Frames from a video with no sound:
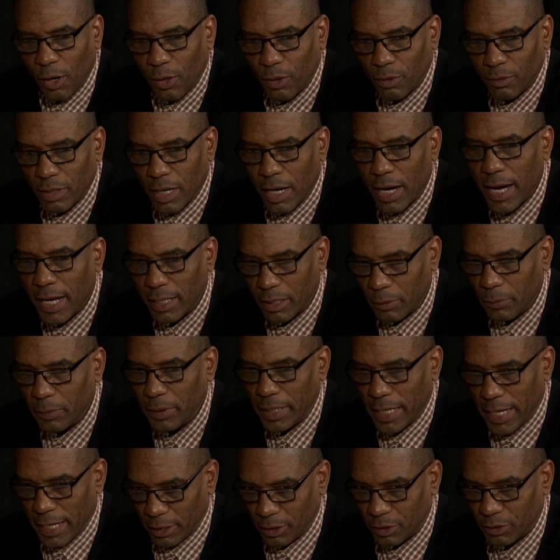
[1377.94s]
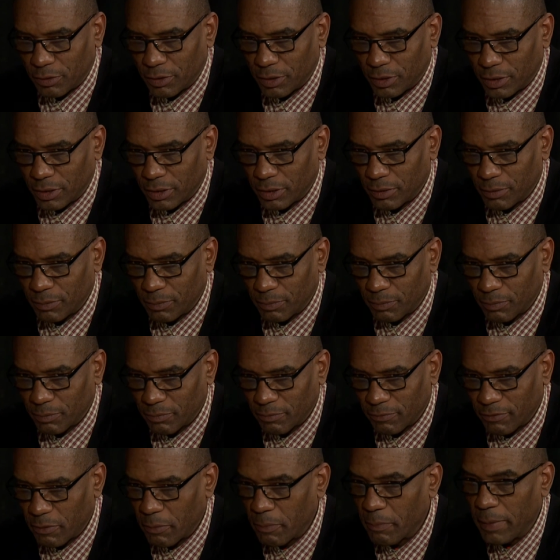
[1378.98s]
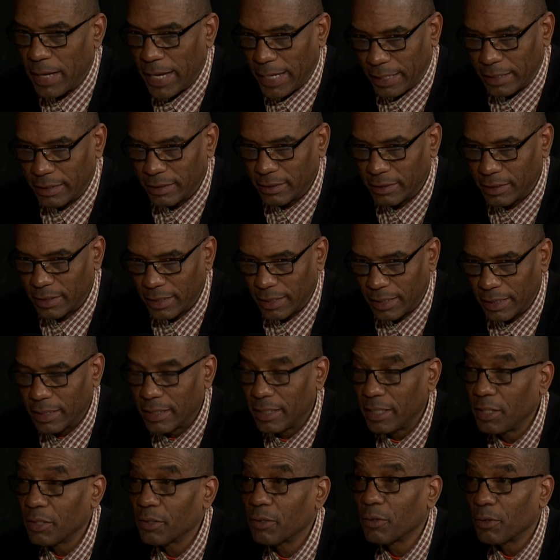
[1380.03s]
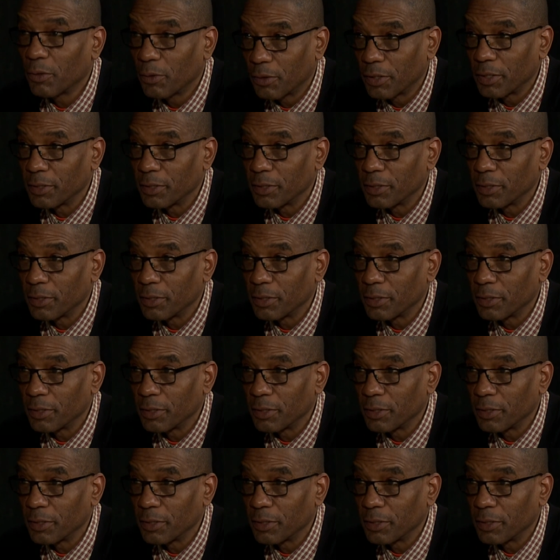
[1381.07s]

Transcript: Hollywood actress from back in the day, Lena Horne.